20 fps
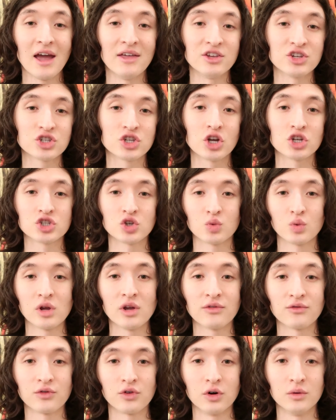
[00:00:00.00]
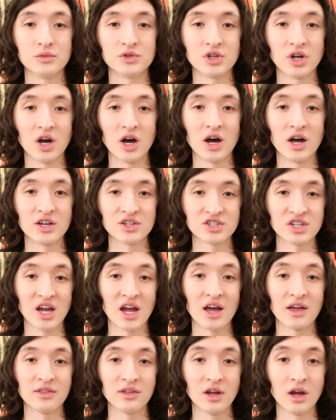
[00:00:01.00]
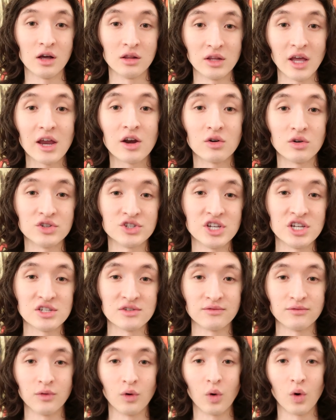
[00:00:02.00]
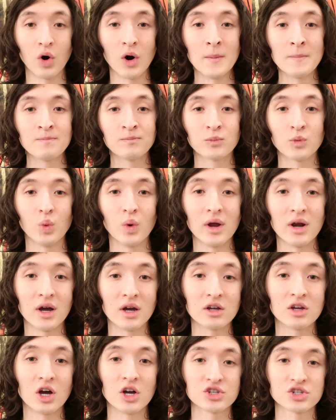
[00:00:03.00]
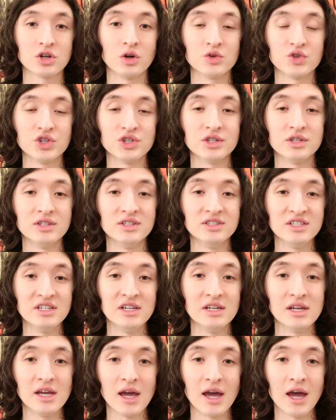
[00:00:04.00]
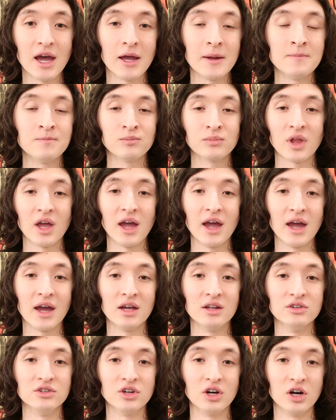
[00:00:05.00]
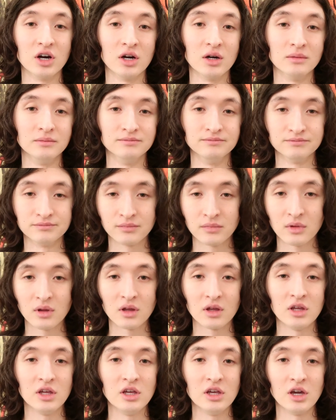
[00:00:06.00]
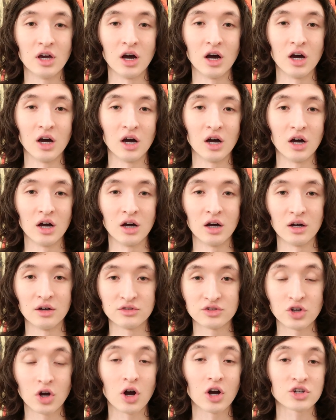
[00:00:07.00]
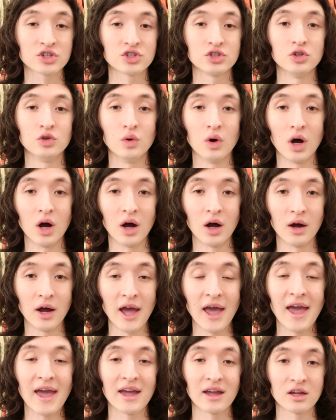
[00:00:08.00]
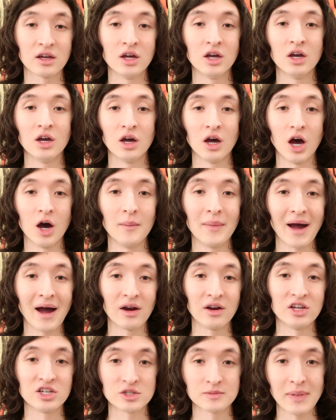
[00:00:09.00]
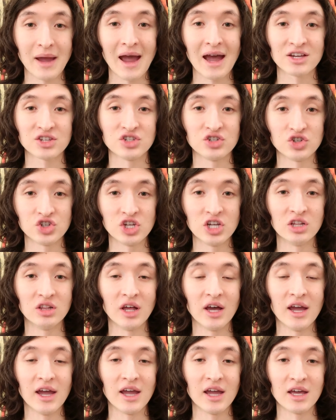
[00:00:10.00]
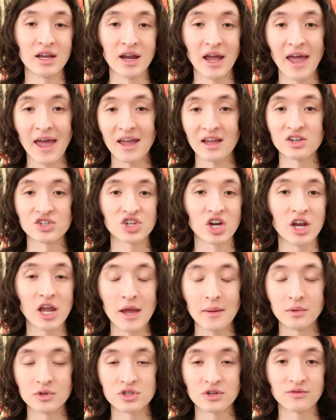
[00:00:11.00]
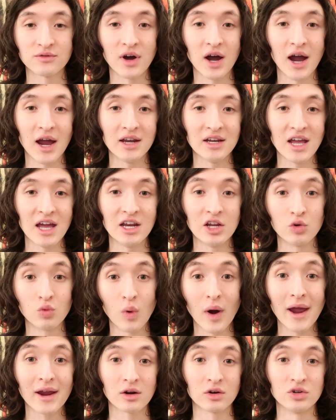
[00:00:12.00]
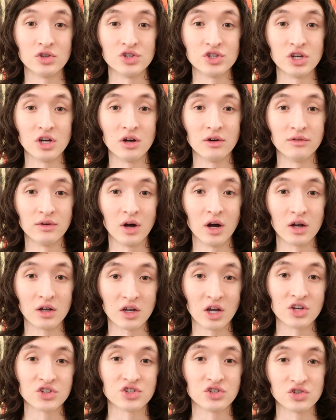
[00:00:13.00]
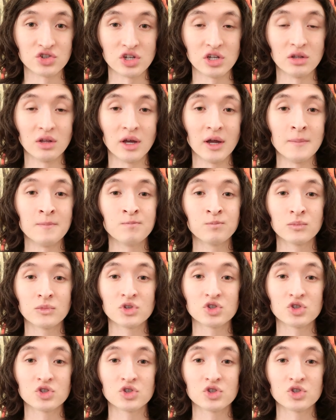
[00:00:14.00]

And this is also reaffirmed to us at later in Season 4 when Gus goes into the DEA and he talks to Hank about his past in Chile, and Hank is unable to find any records of Gus in Chile.